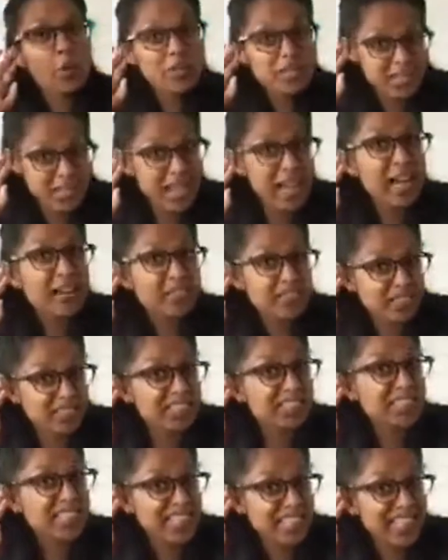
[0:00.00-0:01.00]
to have to
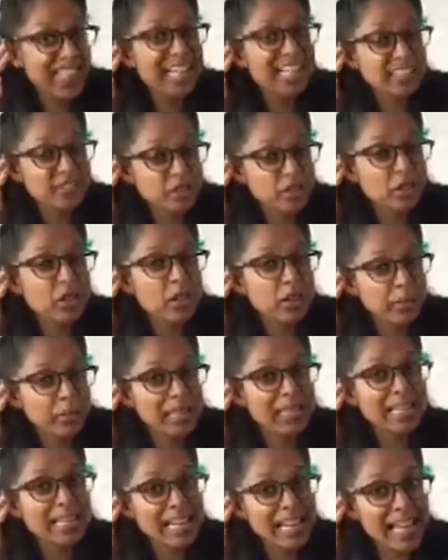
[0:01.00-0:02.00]
sing that song a bit
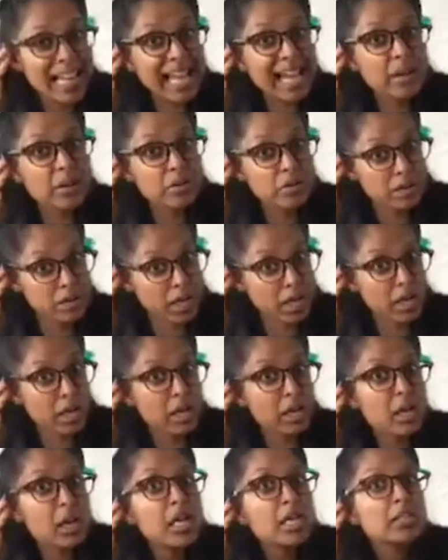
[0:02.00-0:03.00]
louder
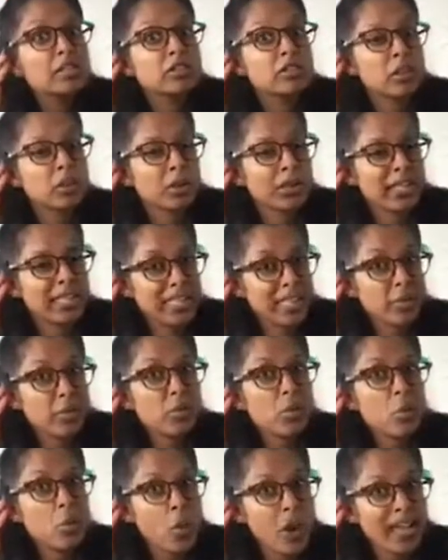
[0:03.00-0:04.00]
so he will
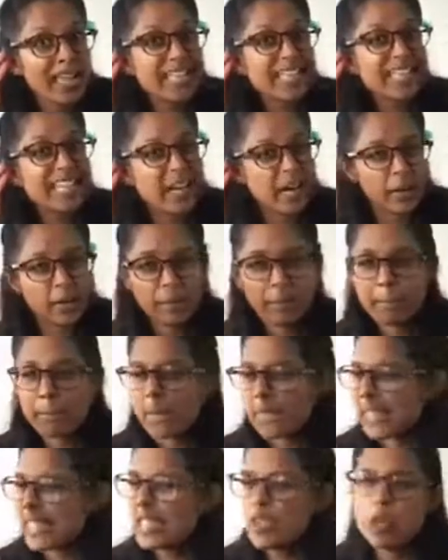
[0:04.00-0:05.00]
wake up. But he
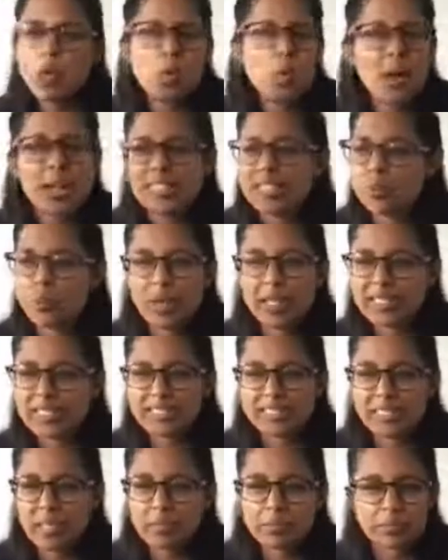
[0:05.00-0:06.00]
always wakes
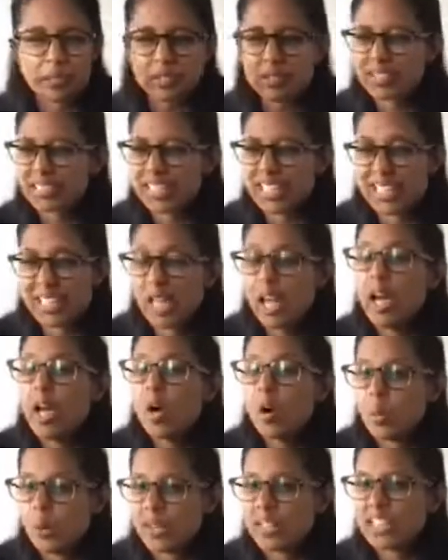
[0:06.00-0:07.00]
up, doesn't he, when
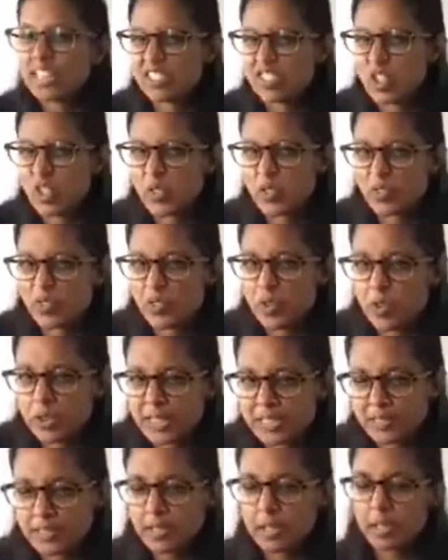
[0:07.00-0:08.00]
there's good phonics
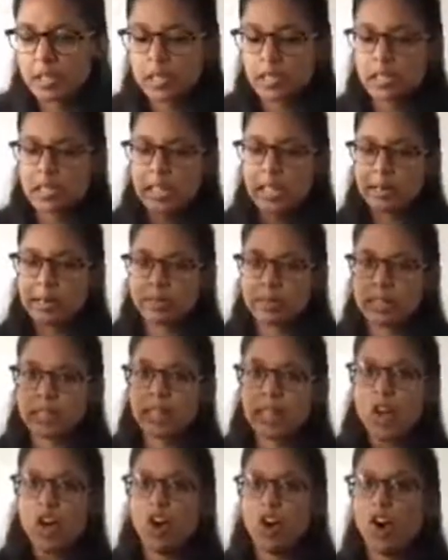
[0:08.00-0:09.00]
learning happening.
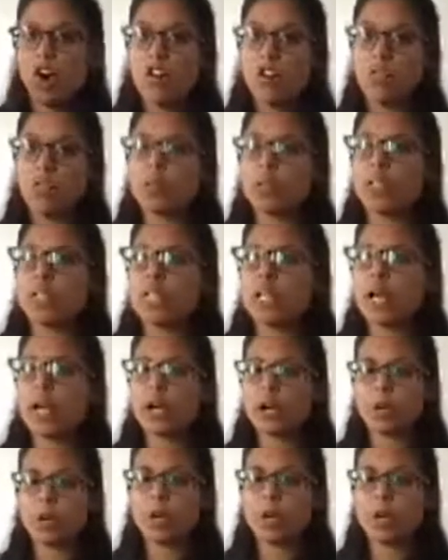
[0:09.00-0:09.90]
Off we go.